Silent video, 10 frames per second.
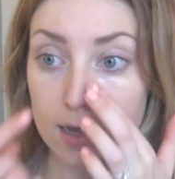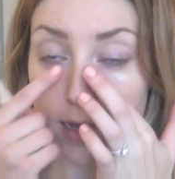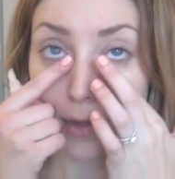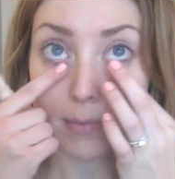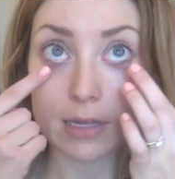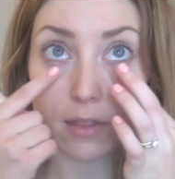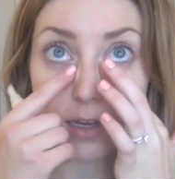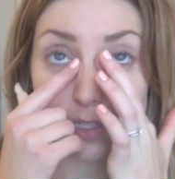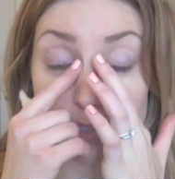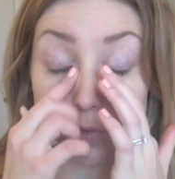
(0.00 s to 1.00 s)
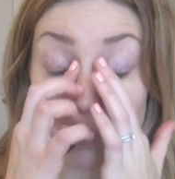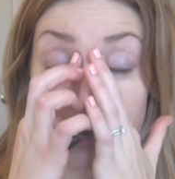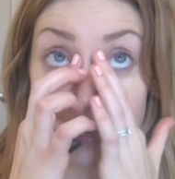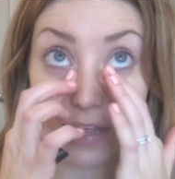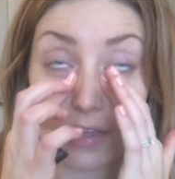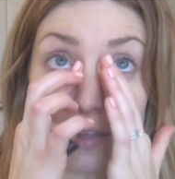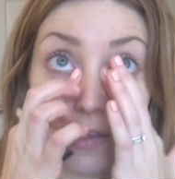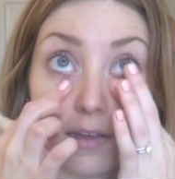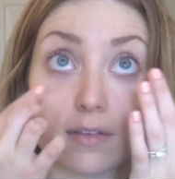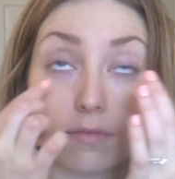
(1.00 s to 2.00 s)
It looks
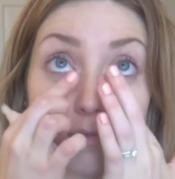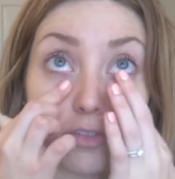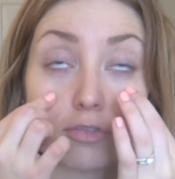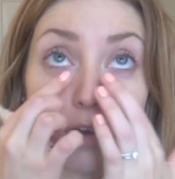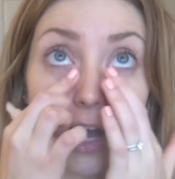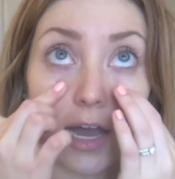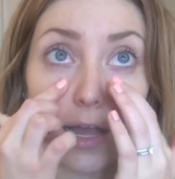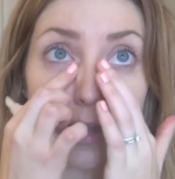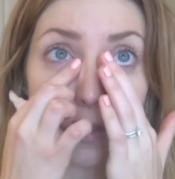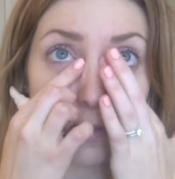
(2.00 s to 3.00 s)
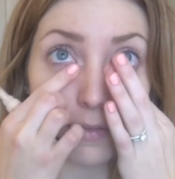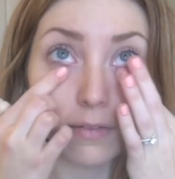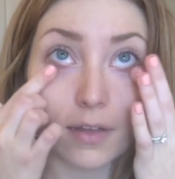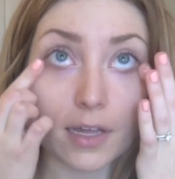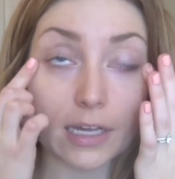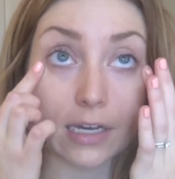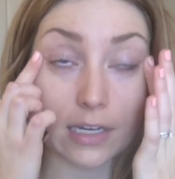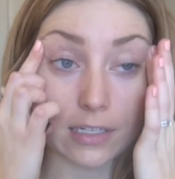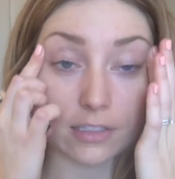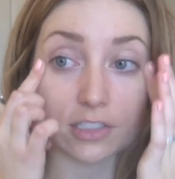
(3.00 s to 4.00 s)
way dry
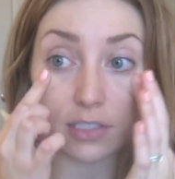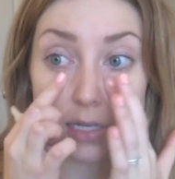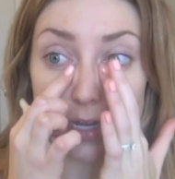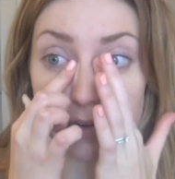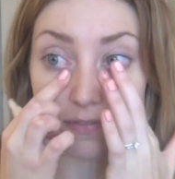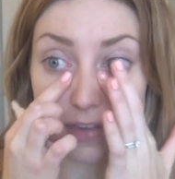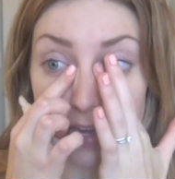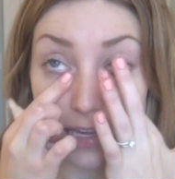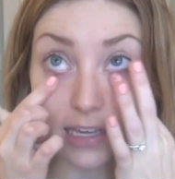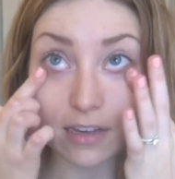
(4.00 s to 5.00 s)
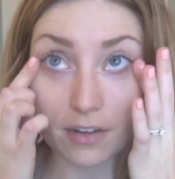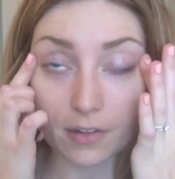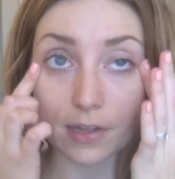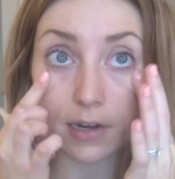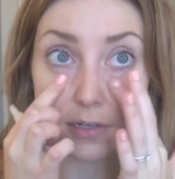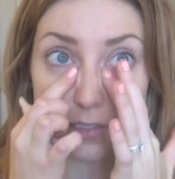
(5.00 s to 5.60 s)
and just kind of cakey under there.